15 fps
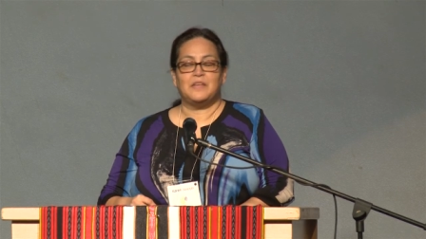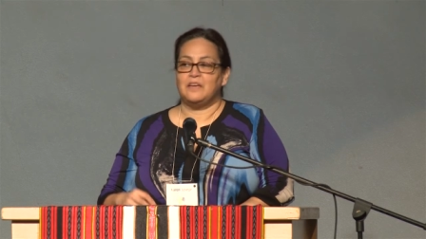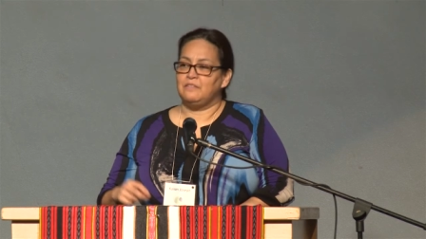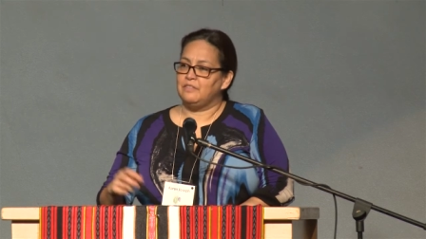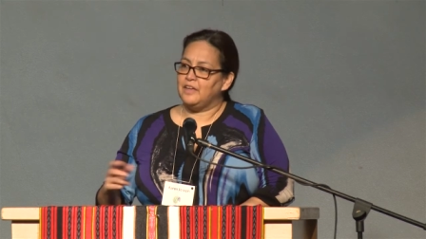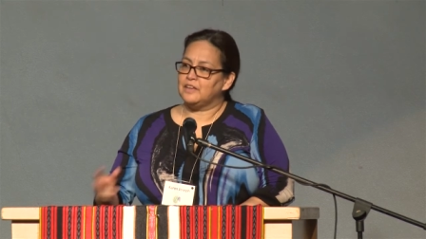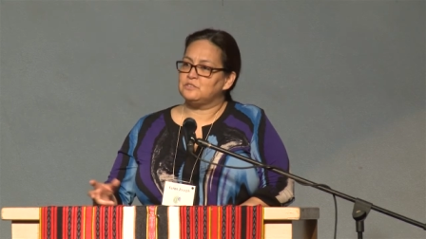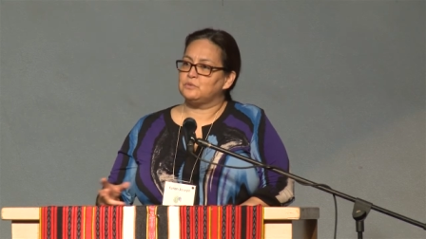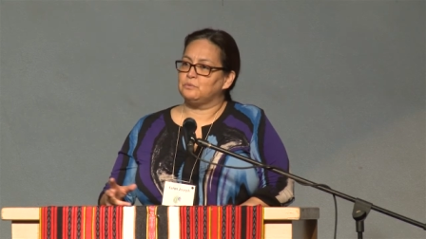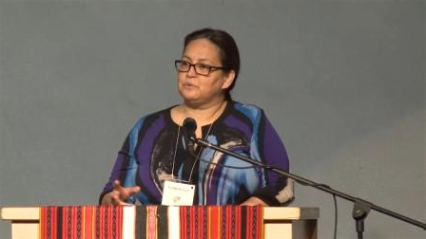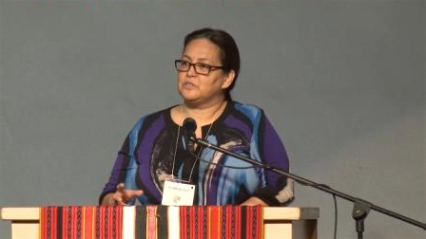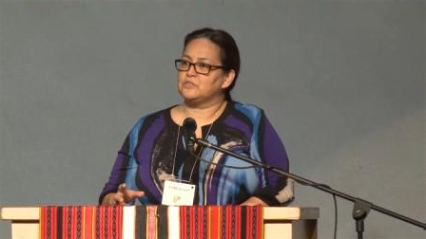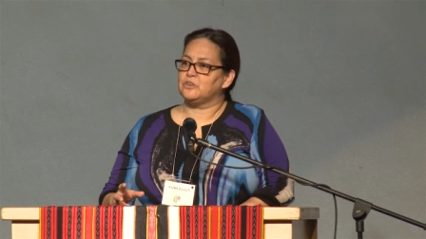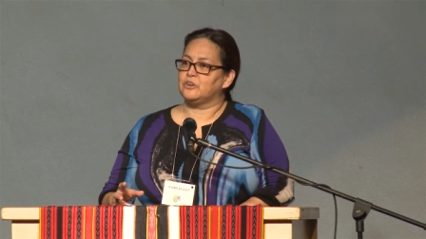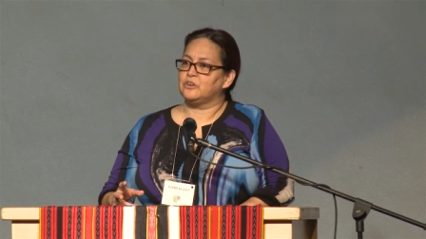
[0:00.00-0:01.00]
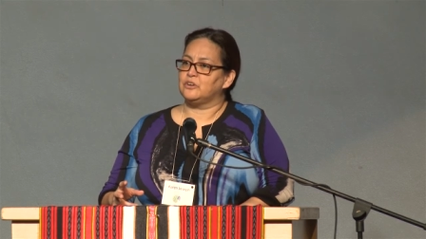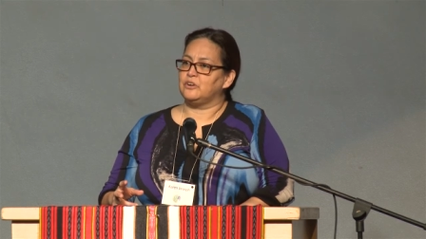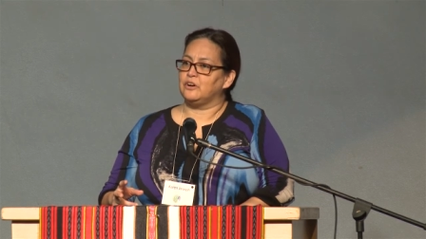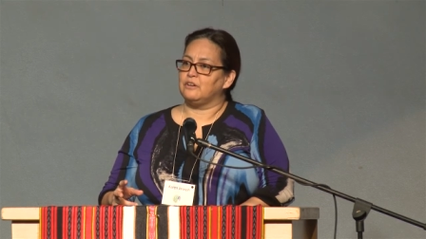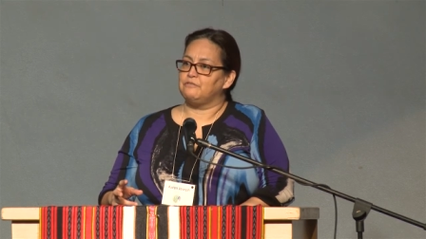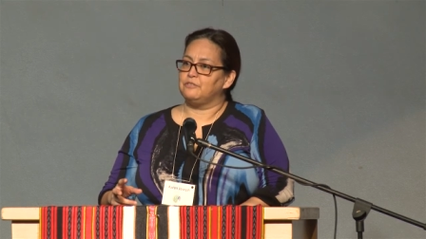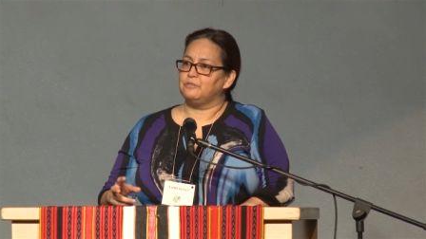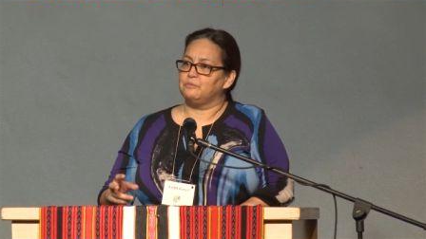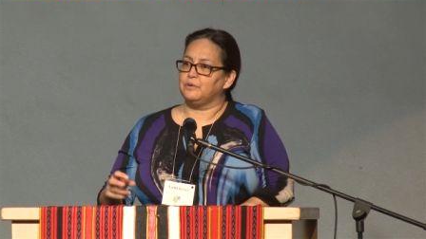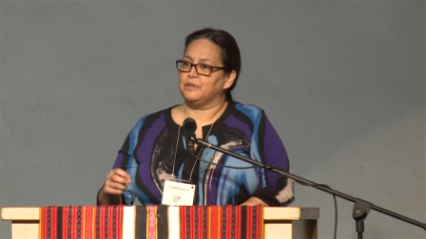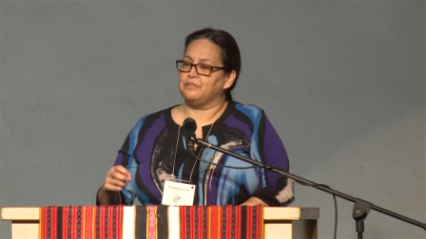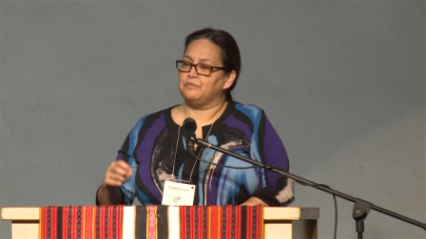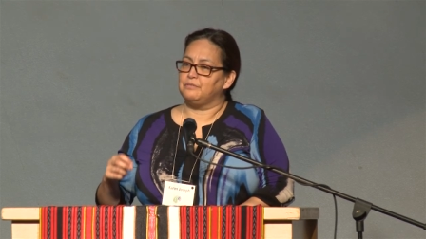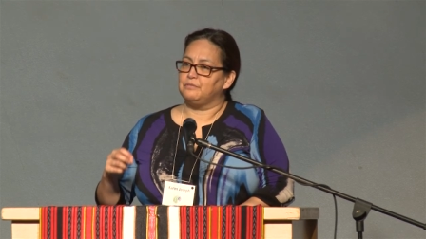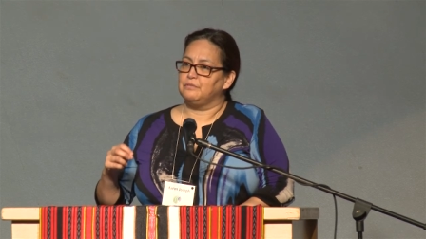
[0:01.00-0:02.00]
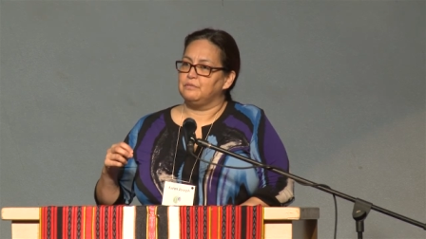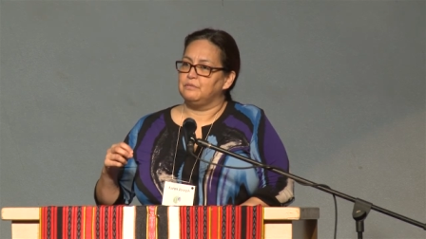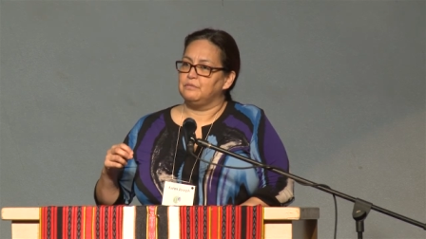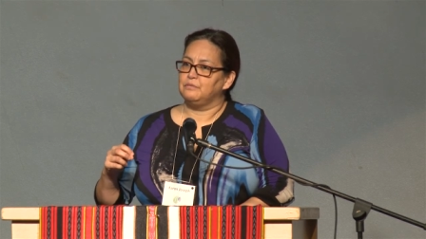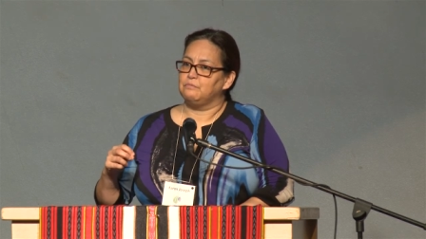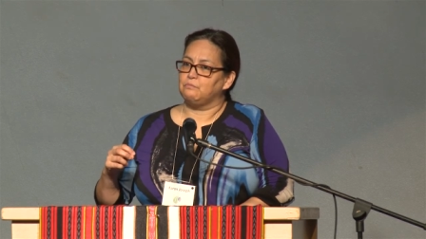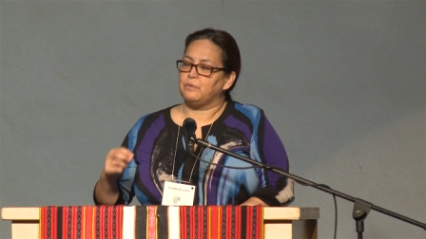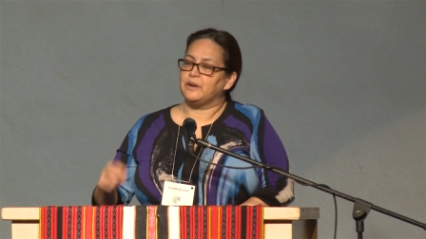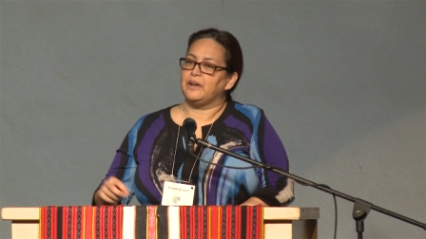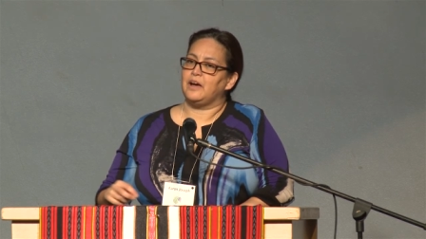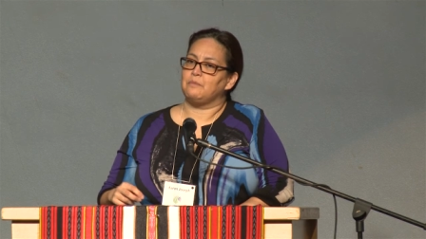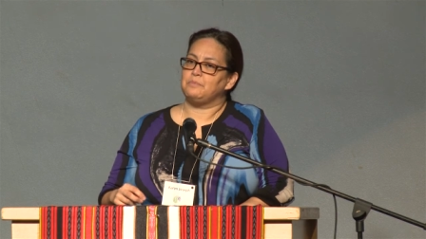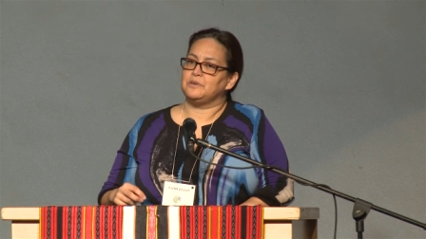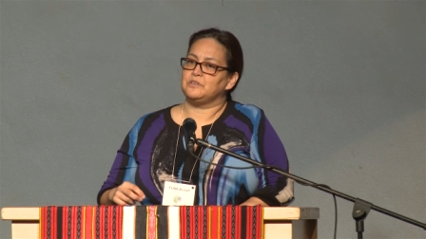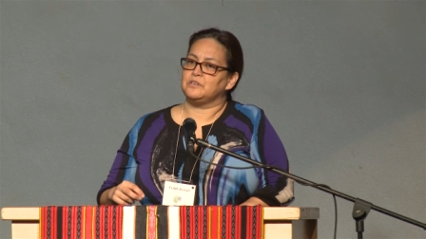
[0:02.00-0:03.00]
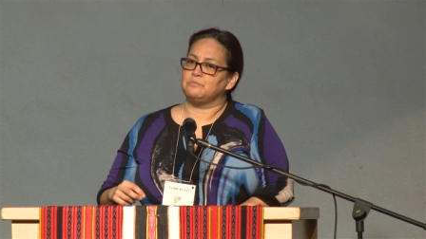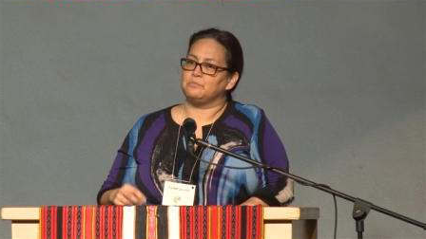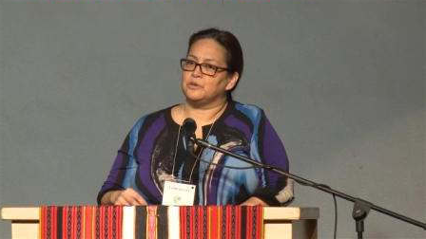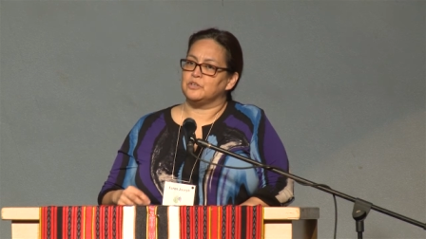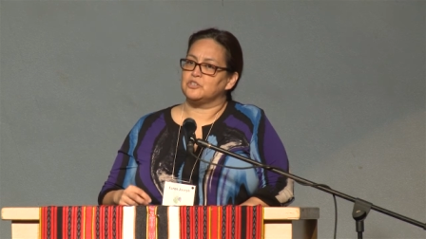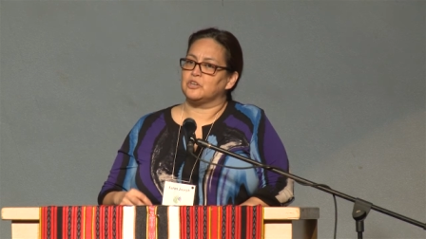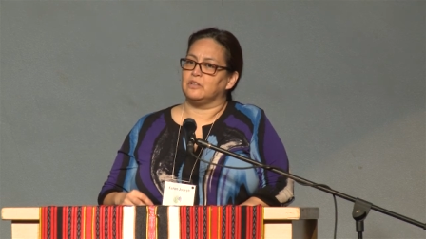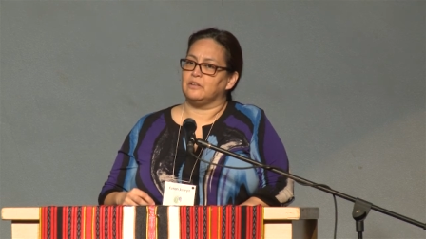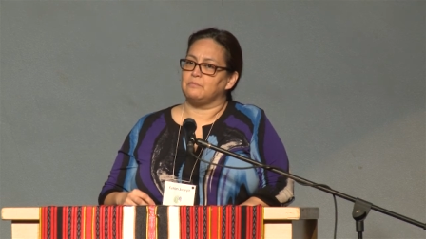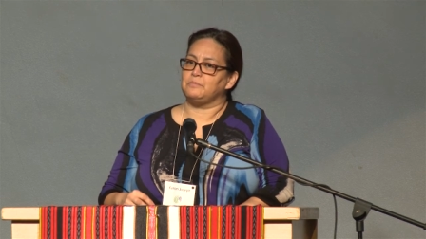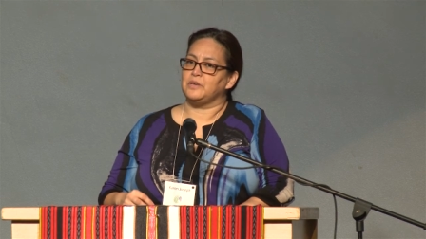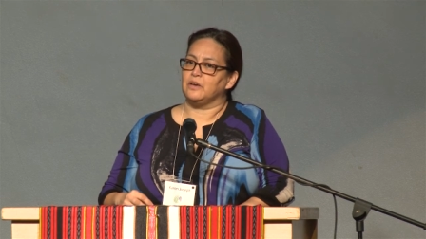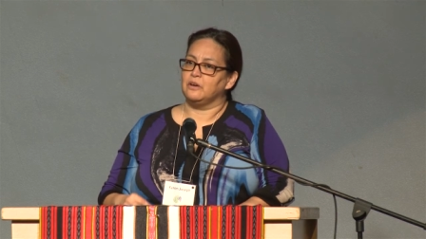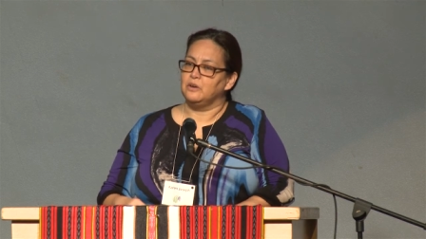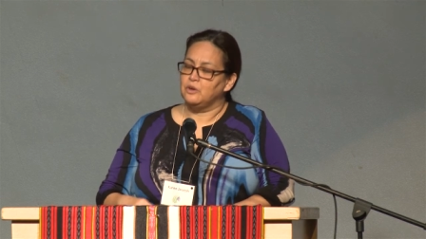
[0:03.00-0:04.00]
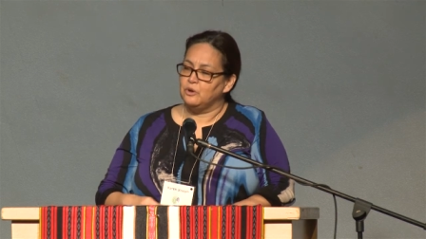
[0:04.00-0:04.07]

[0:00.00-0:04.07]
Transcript: And that's what we started off with what happened in British Columbia.